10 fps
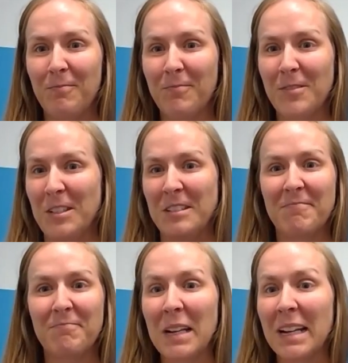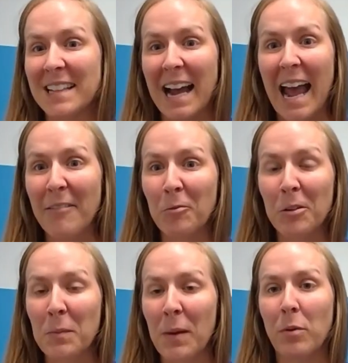just because I have a
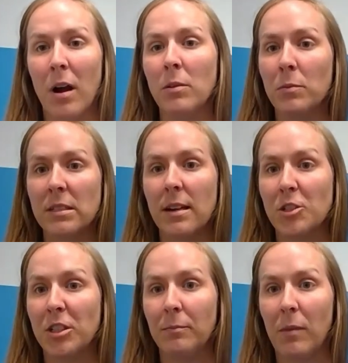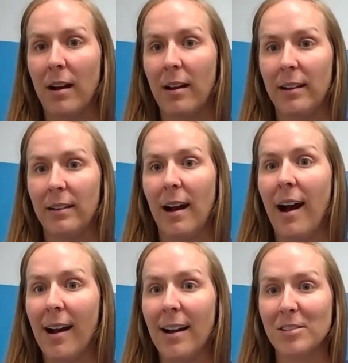really bad problem with touching my
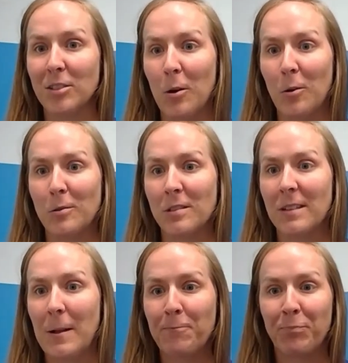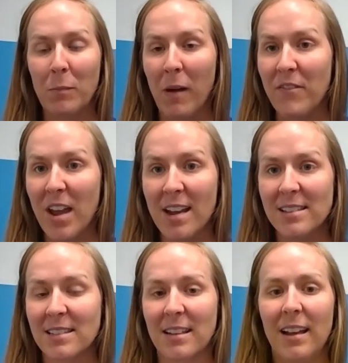eyes, nose, my
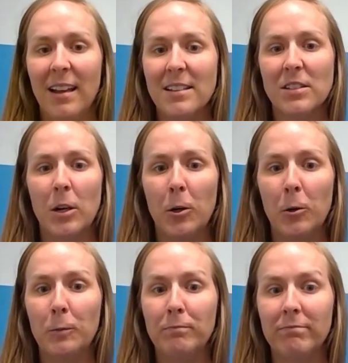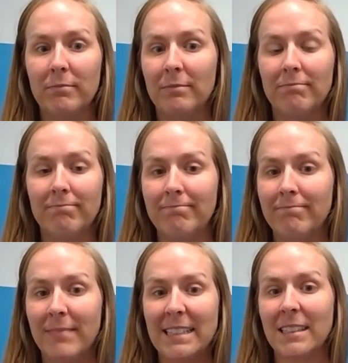face. So
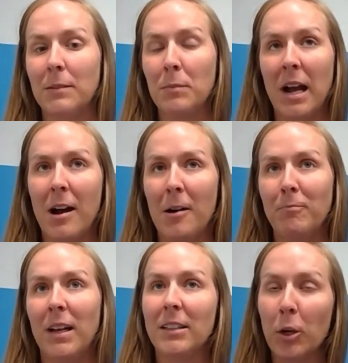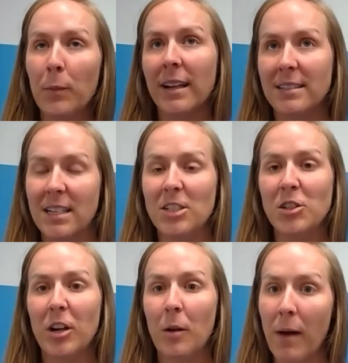that's going to become a little bit
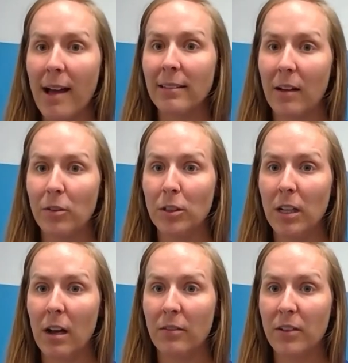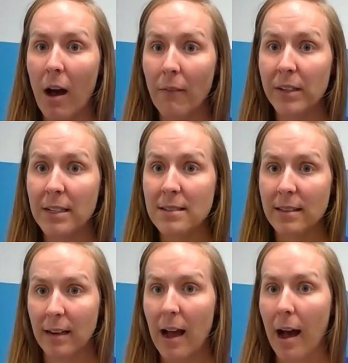contingent on my level of confidence
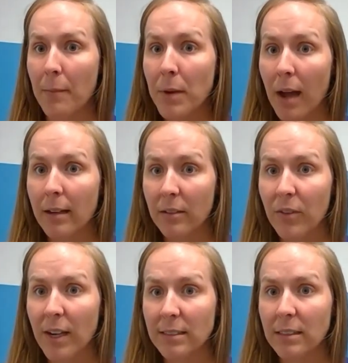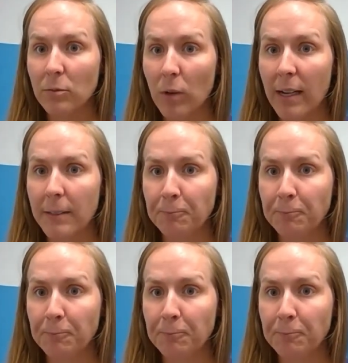that I'm not infected, right?